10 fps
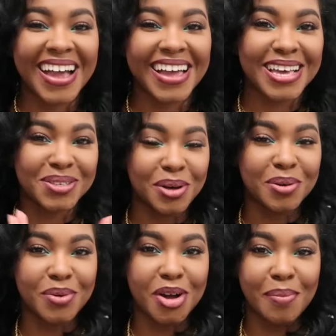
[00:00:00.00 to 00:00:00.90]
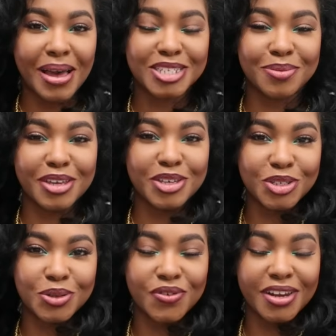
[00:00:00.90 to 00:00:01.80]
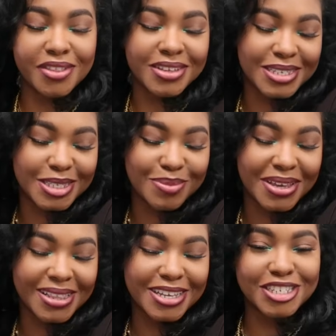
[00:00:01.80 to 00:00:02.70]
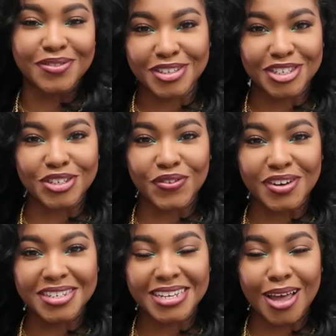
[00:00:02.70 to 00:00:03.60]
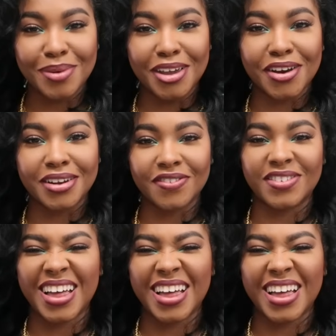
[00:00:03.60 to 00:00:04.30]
guys, welcome back to my YouTube video. This is me, Alicia. If this is your first time here, and if